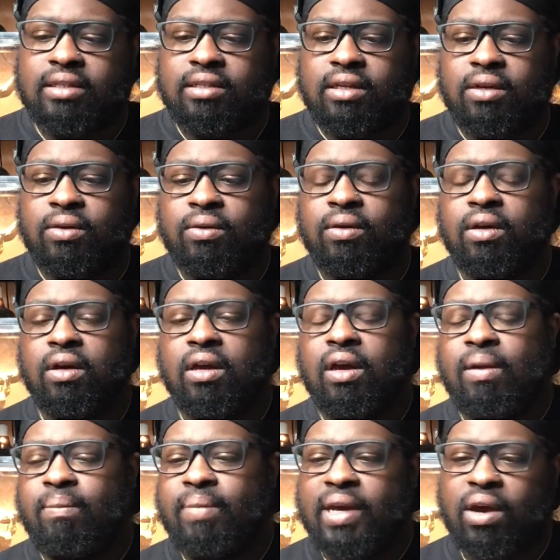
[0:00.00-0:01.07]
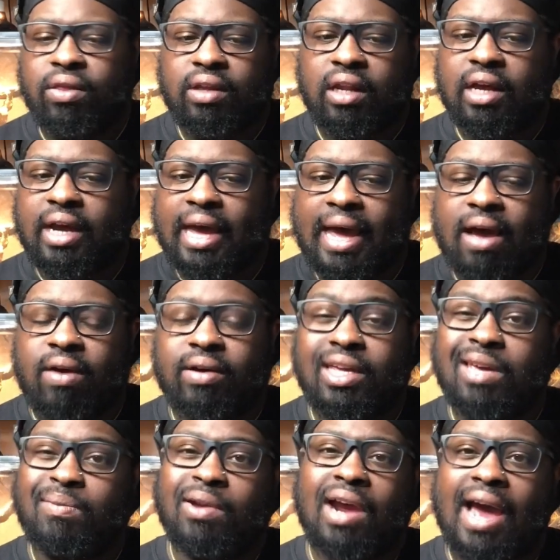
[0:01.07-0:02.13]
So be on the lookout,
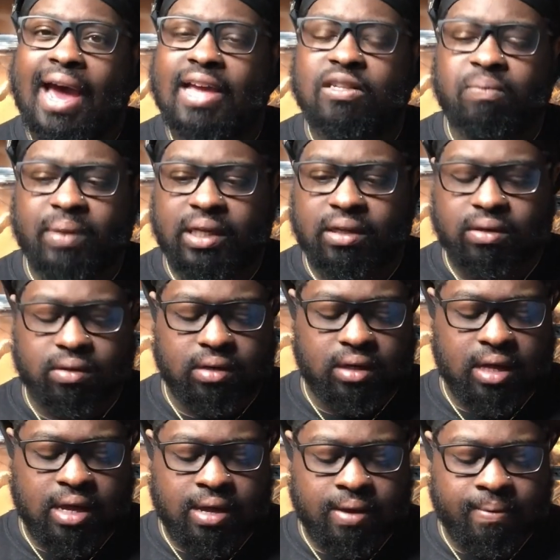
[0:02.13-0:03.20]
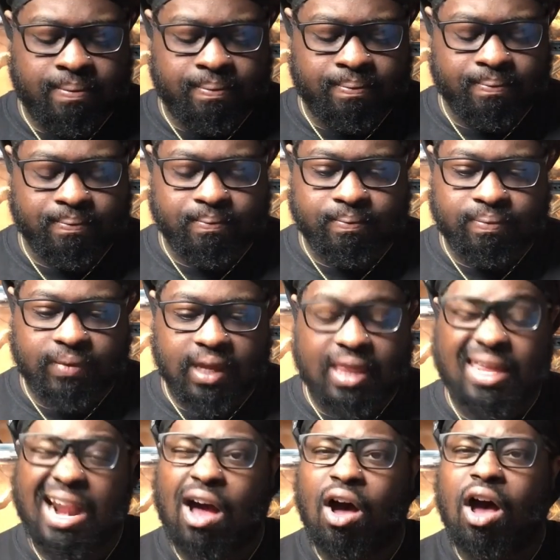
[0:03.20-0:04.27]
keep your eyes peeled. And
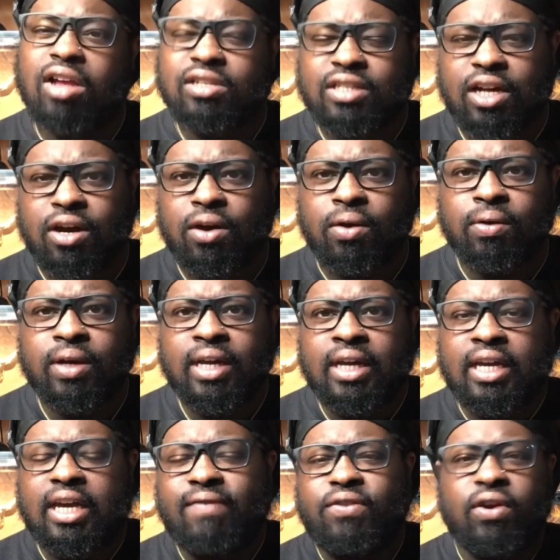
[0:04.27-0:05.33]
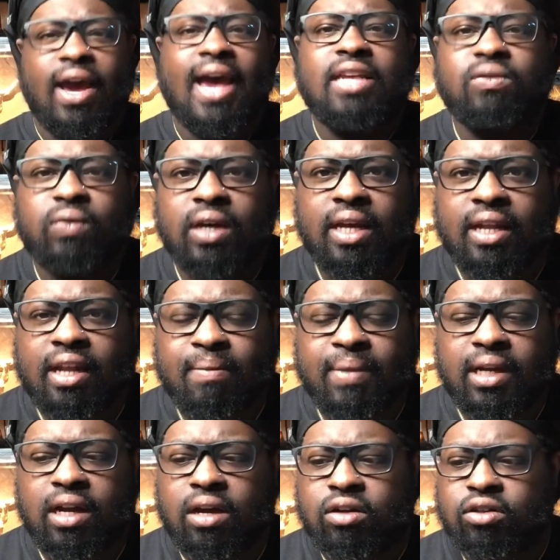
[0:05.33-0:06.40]
then I'll also, if you guys want, let
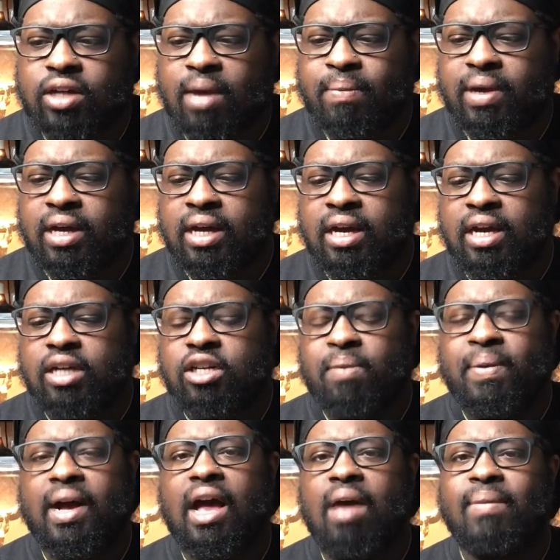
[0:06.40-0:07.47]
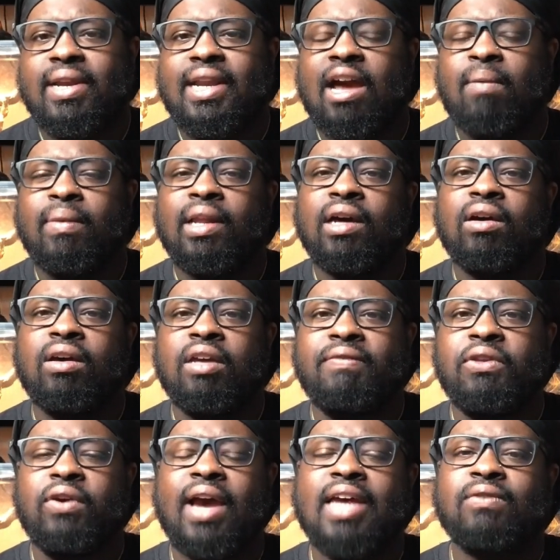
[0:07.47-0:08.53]
me know, drop a comment down below
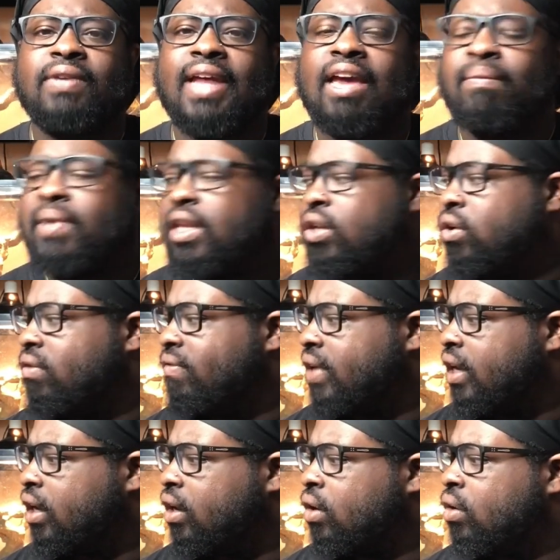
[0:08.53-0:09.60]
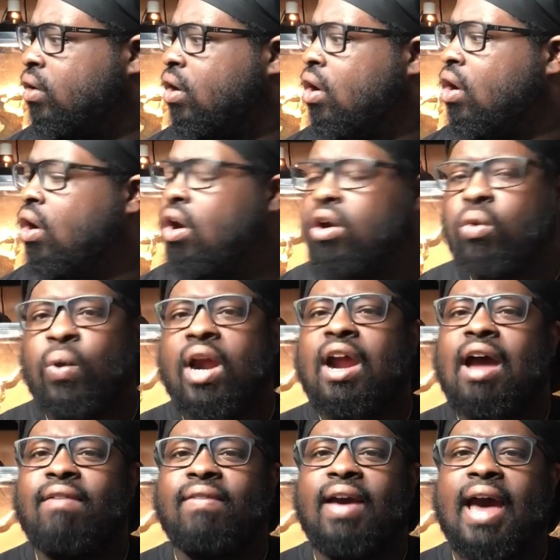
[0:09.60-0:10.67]
if you guys would like me to do a video on where
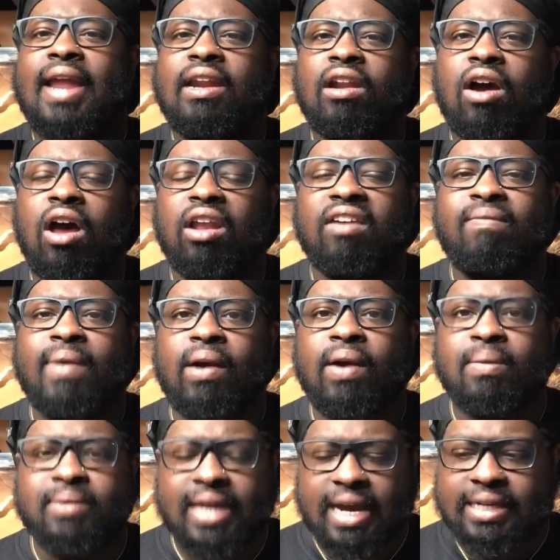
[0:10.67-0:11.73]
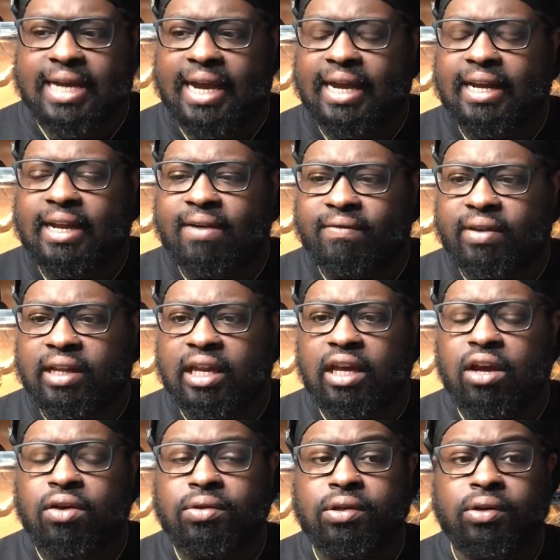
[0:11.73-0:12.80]
I've gotten all of my reptiles. I can definitely
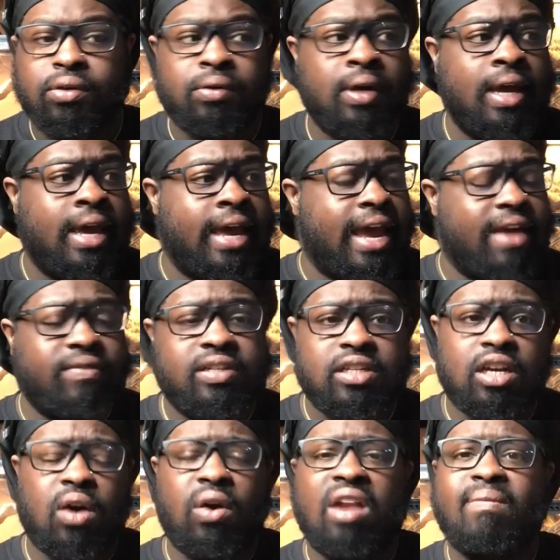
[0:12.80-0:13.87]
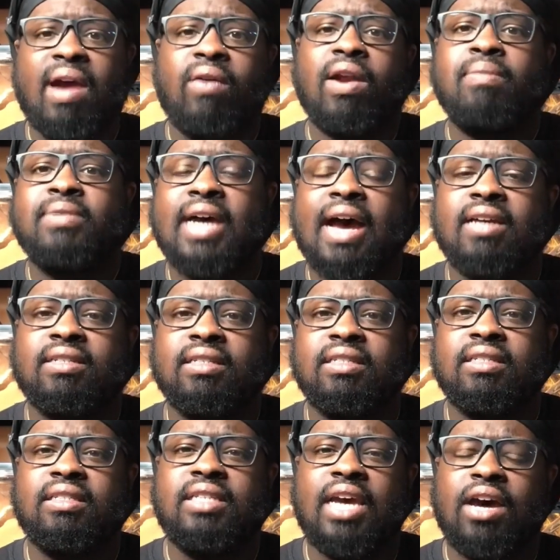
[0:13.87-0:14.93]
go through every single one of my reptiles
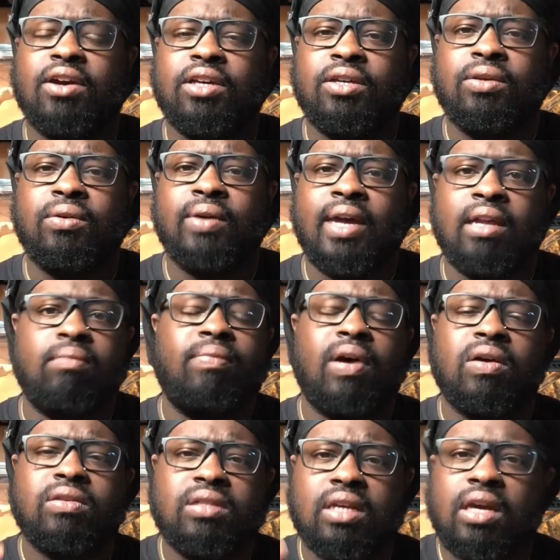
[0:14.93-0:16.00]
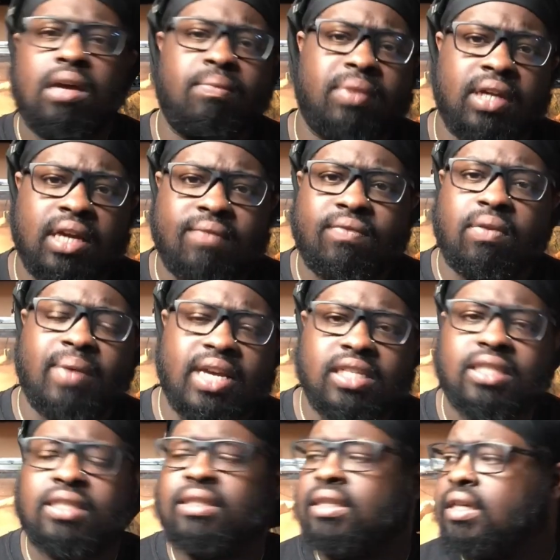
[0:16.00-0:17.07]
and tell you and post the company
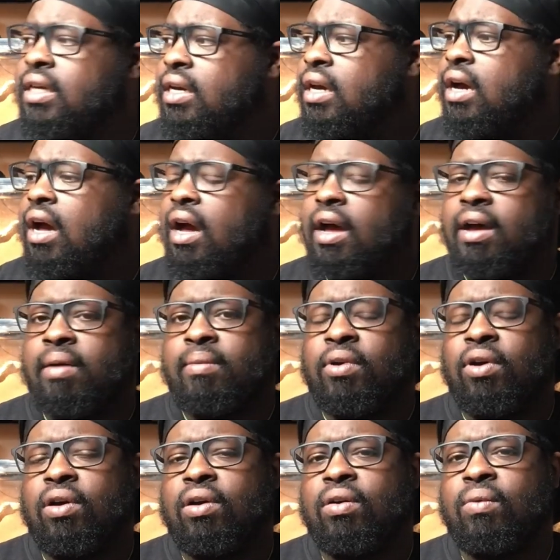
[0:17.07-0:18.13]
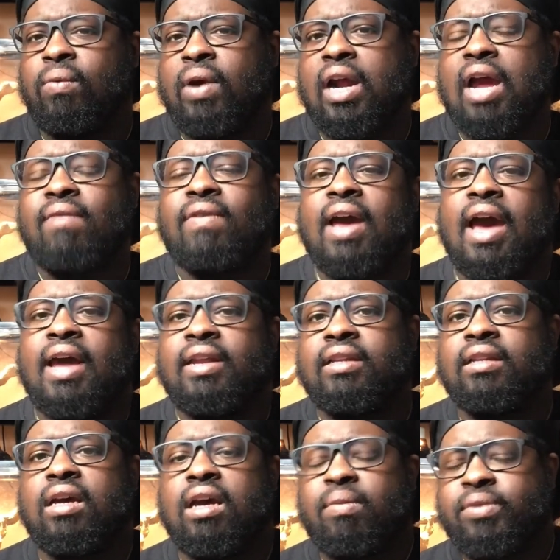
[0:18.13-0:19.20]
information on where I've
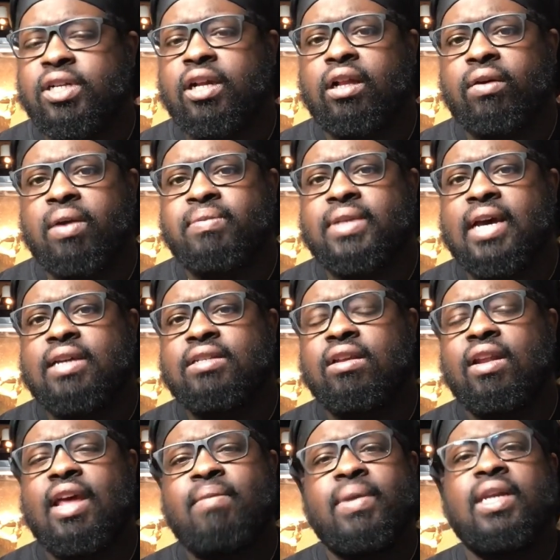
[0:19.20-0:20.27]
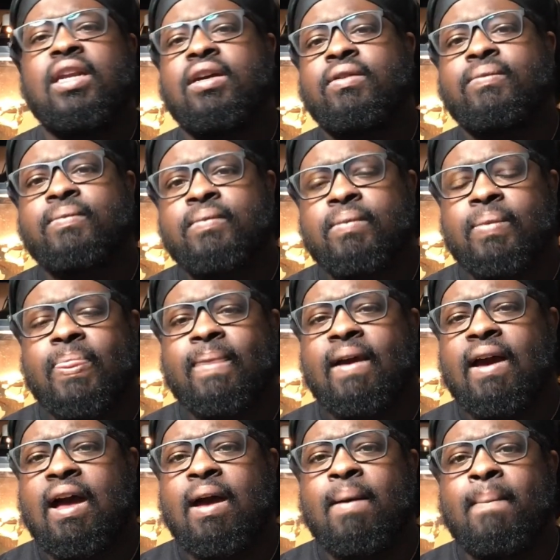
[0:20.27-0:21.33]
gotten a particular reptile. So let me know.
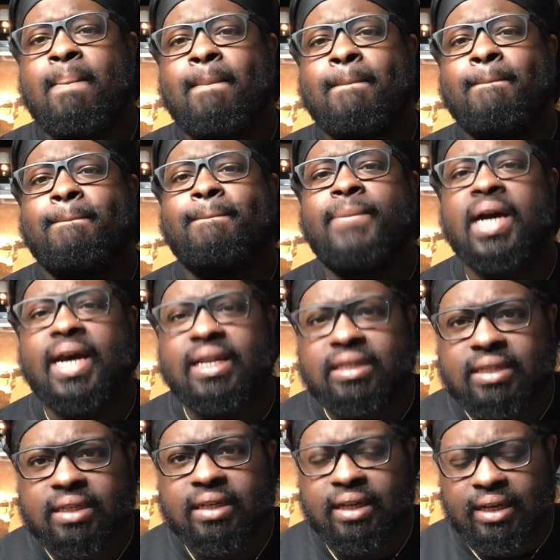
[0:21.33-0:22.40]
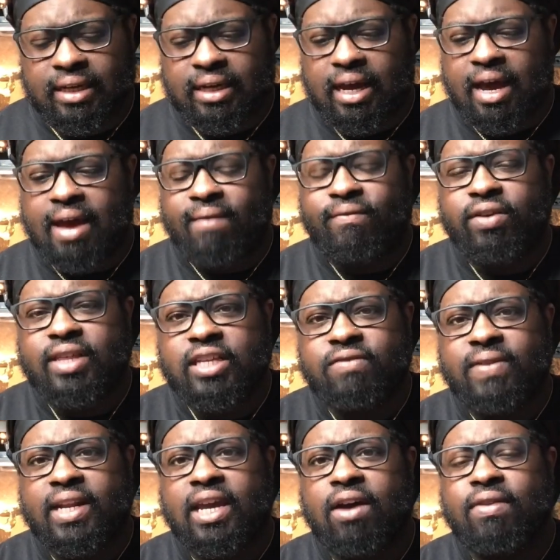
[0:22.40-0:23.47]
For this
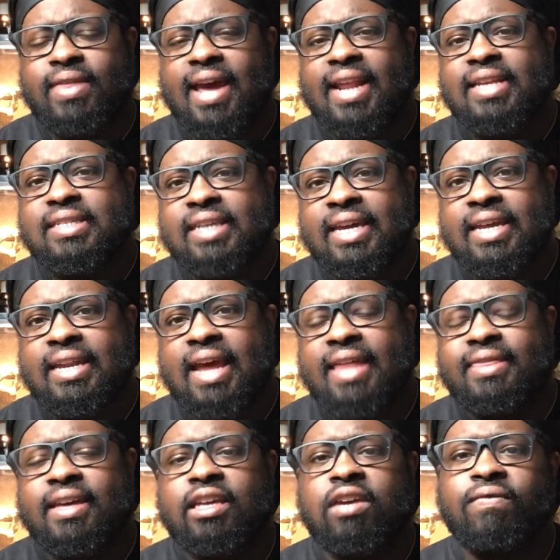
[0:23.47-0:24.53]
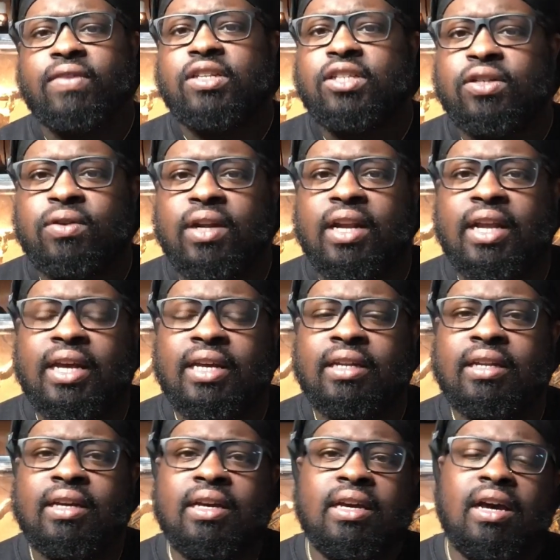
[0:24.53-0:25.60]
video, that is it. I thank you for tuning
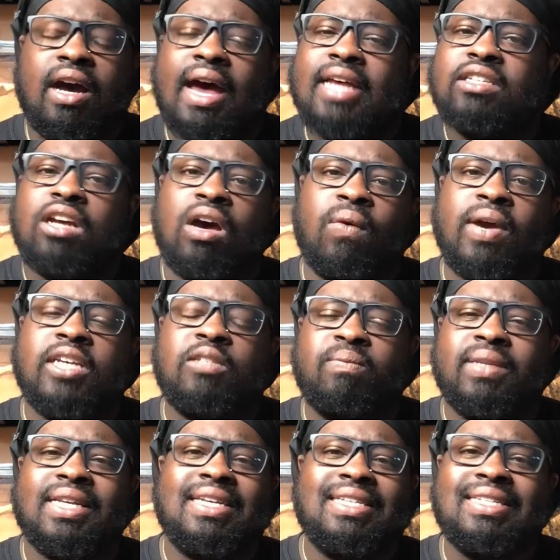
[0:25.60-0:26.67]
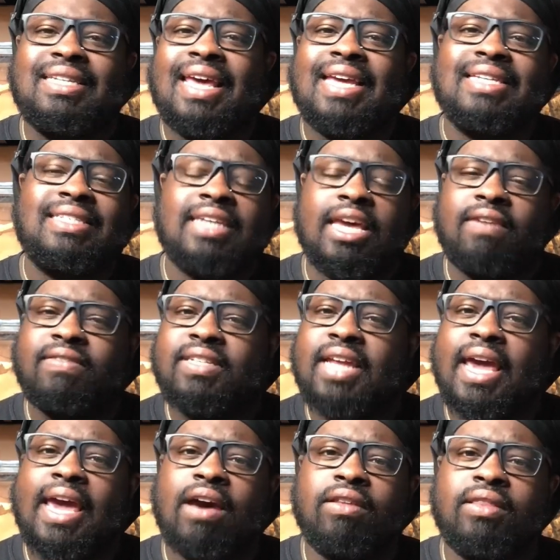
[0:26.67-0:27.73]
in. As always, please stay safe,
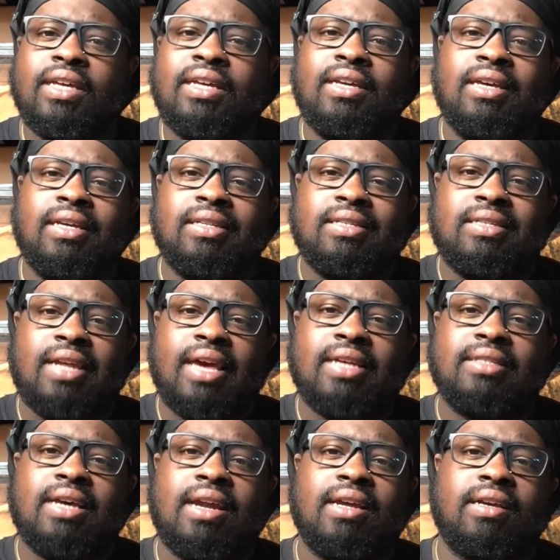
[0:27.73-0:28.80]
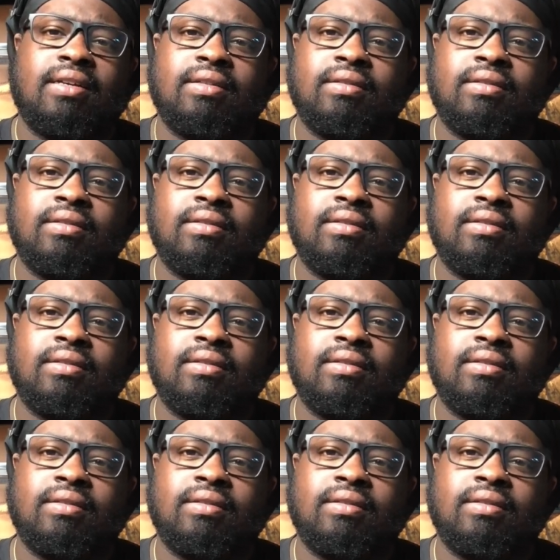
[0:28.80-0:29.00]
stay healthy, stay exotic.